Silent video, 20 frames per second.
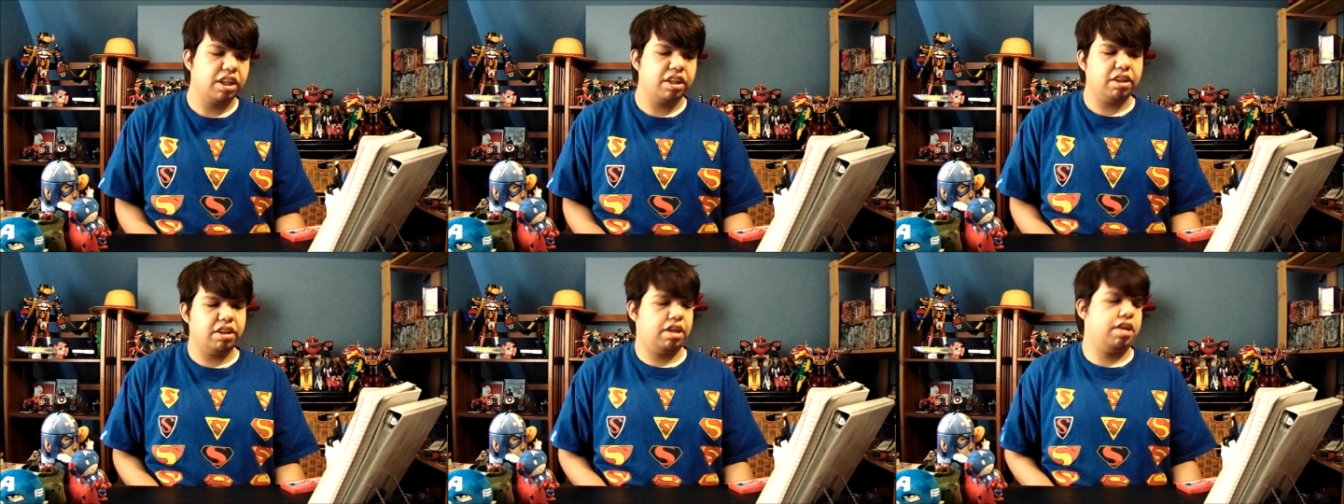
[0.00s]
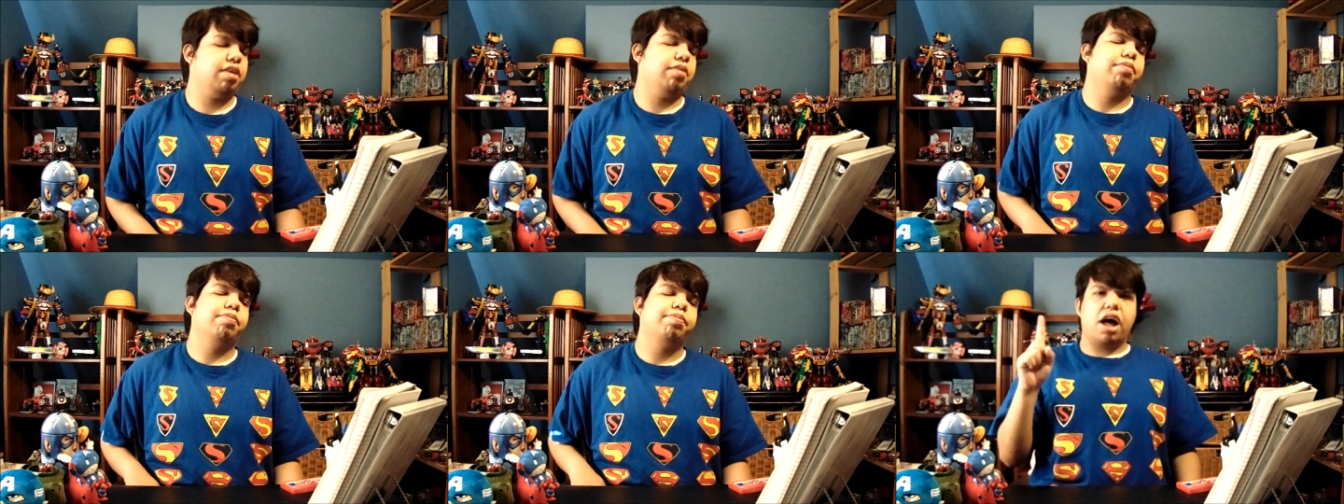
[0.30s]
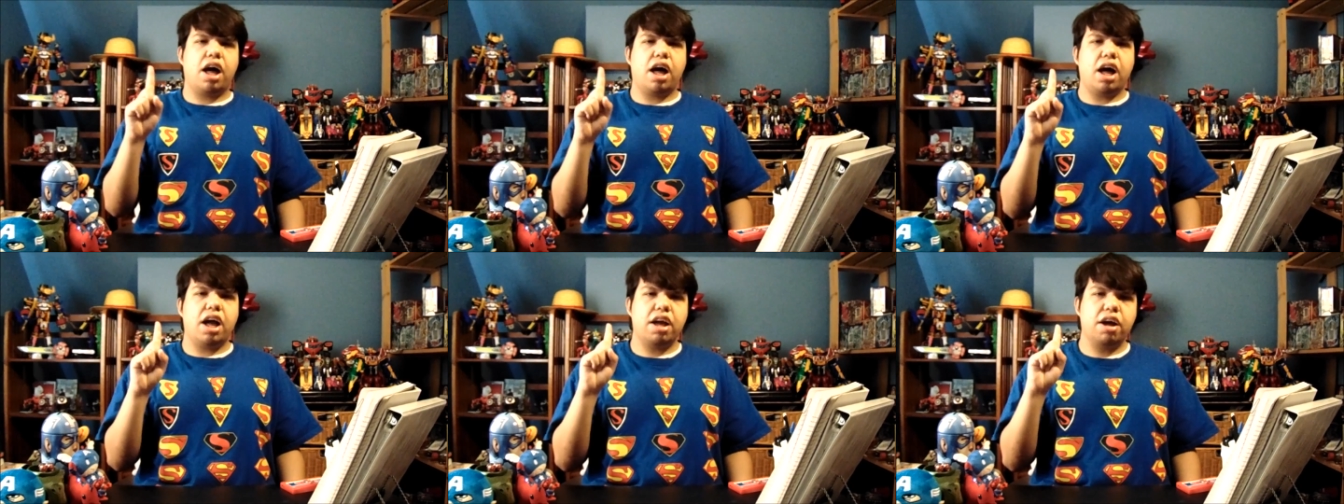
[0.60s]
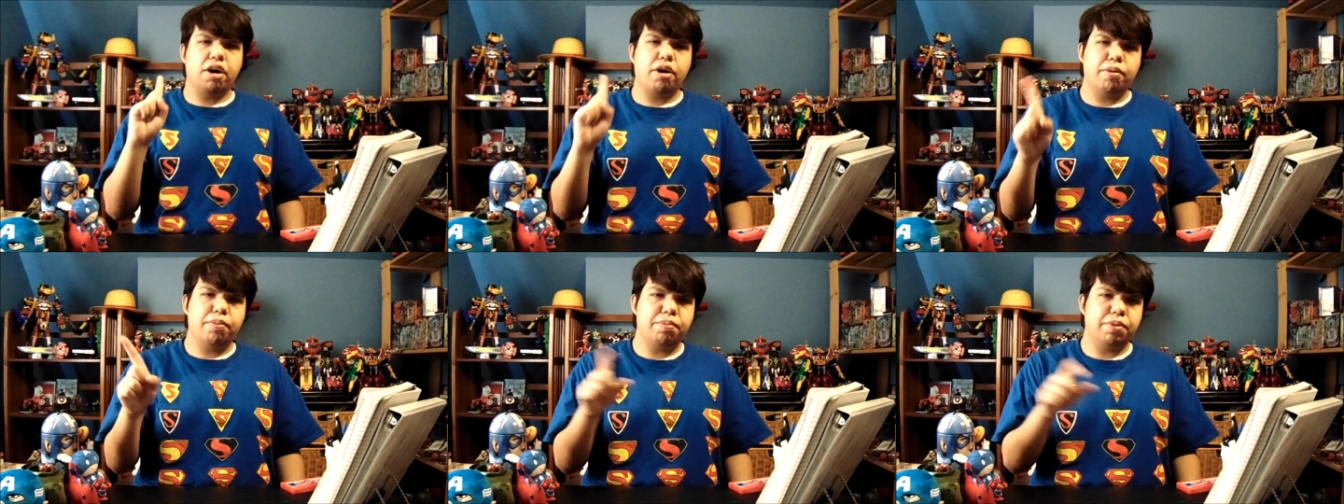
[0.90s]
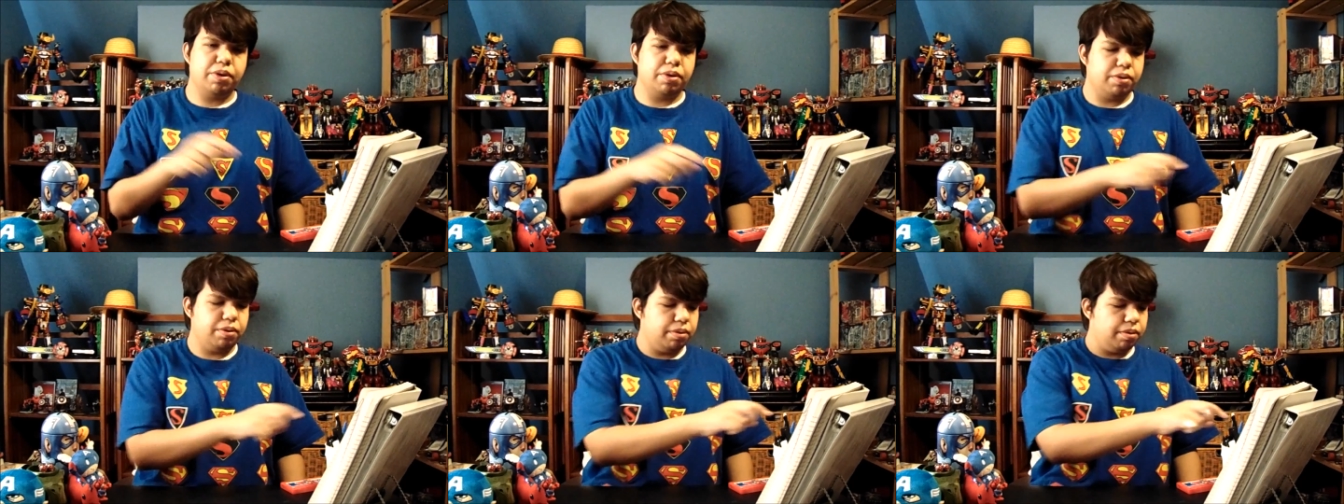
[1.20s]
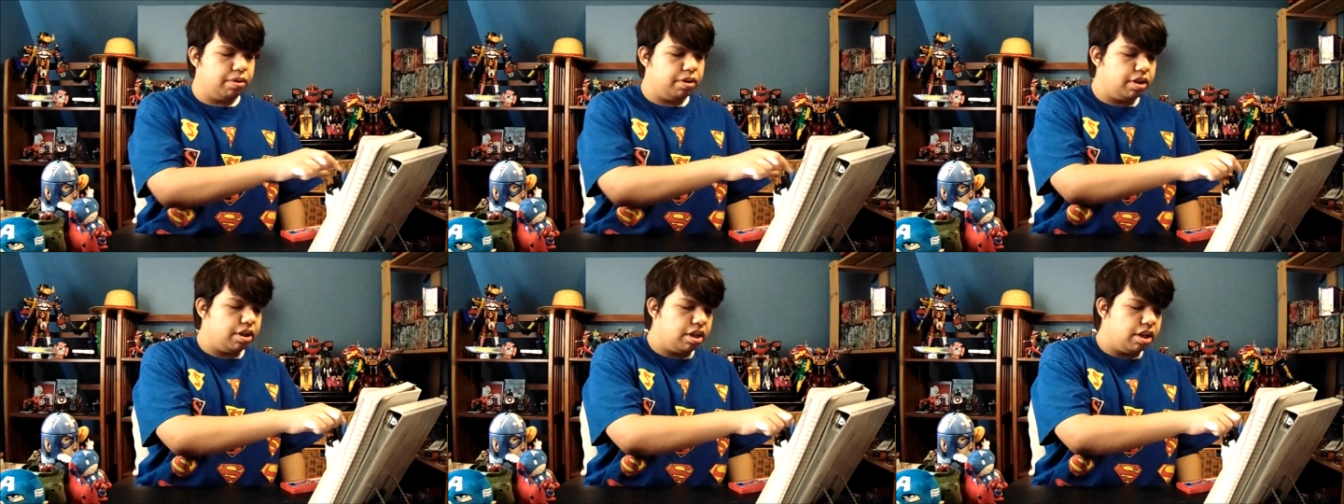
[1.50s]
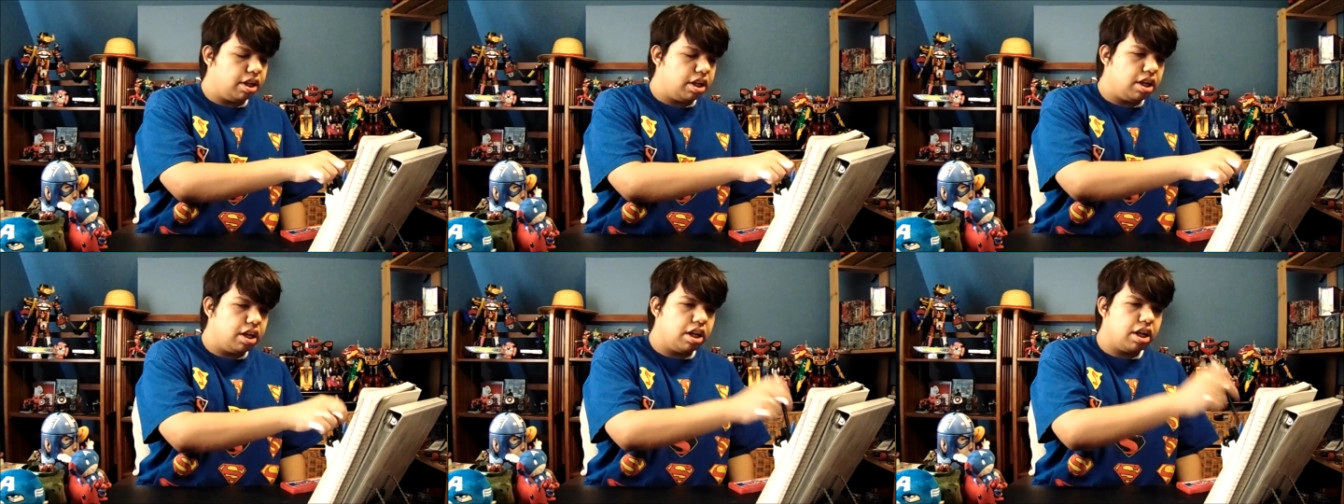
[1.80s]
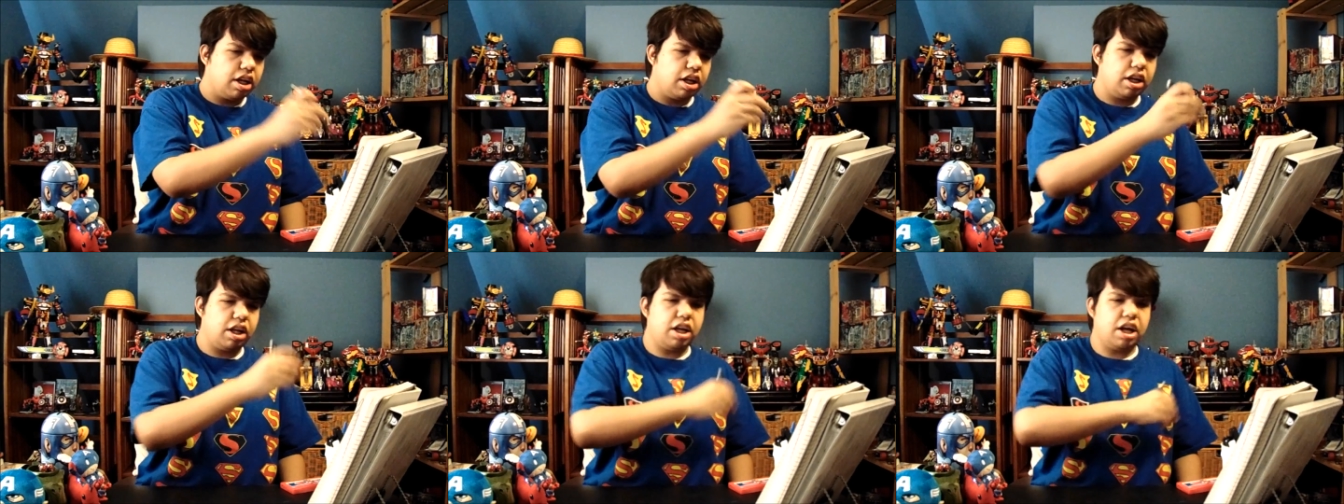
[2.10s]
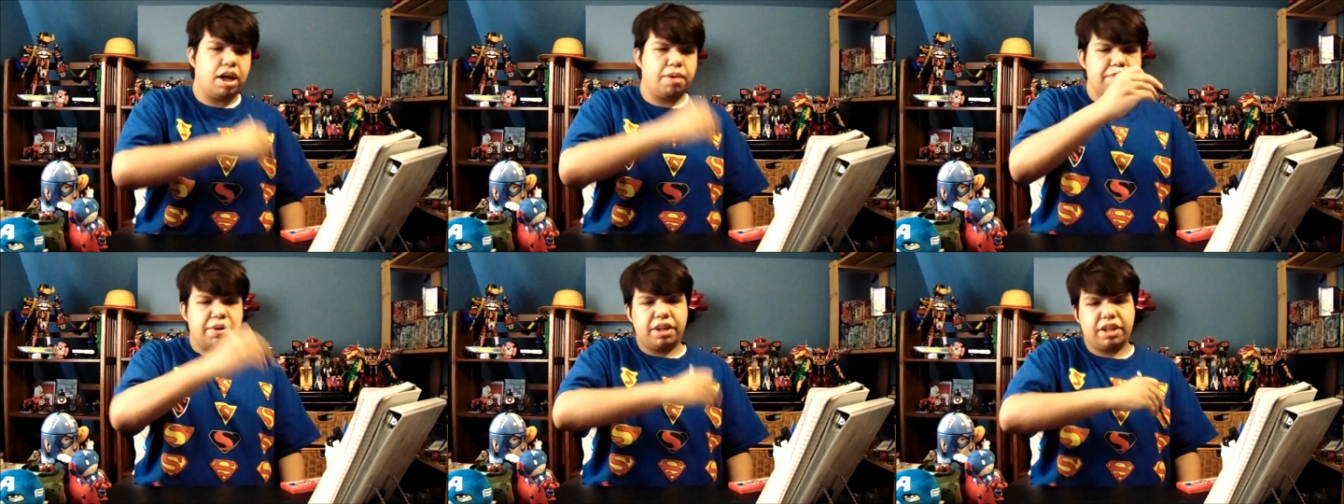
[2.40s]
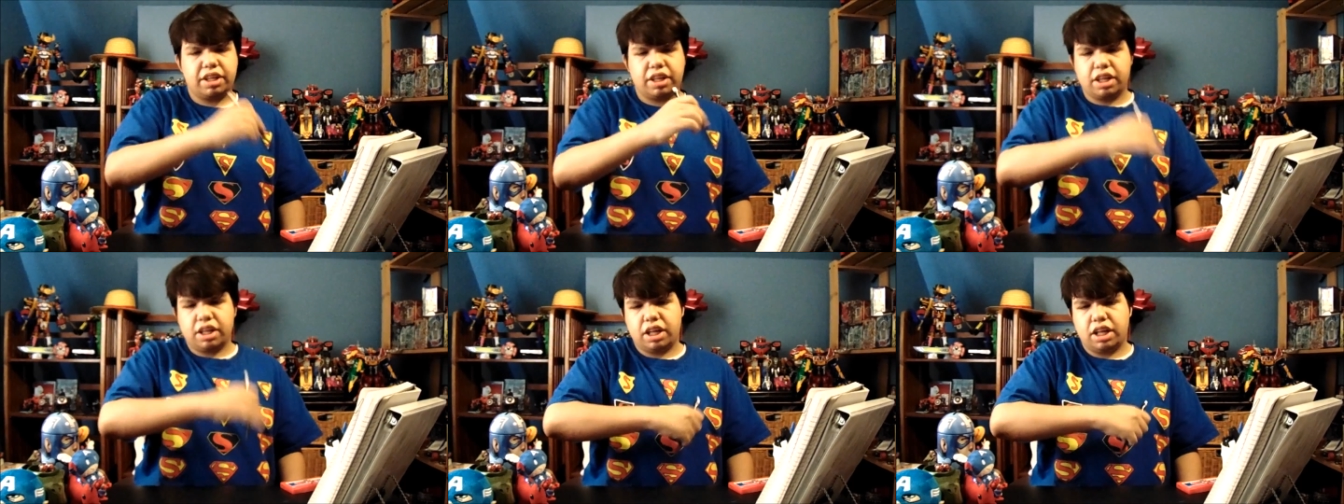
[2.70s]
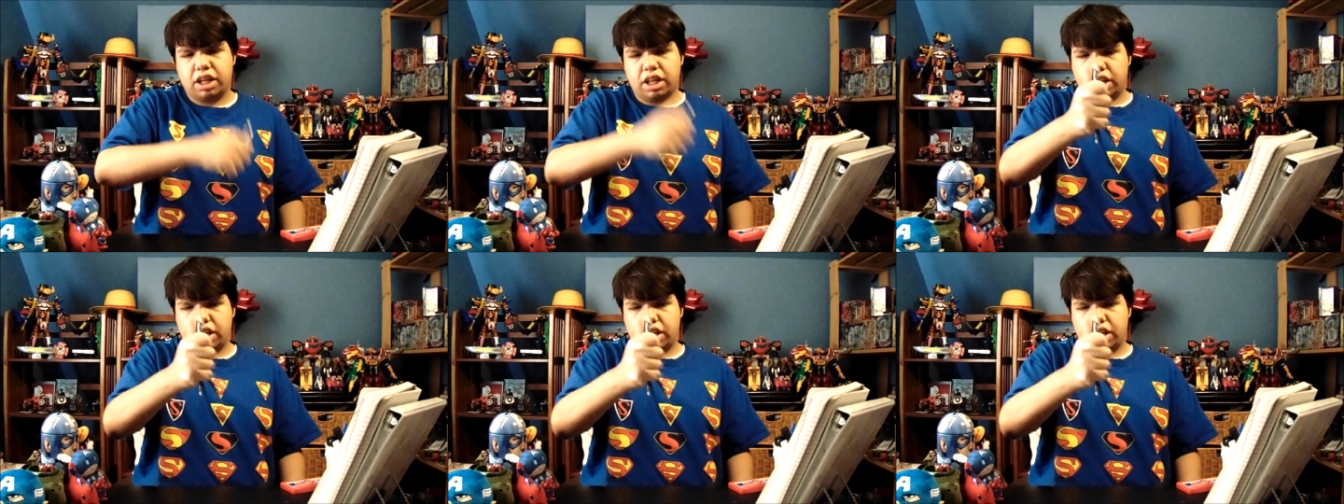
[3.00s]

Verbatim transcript: So yeah, I hope you comment,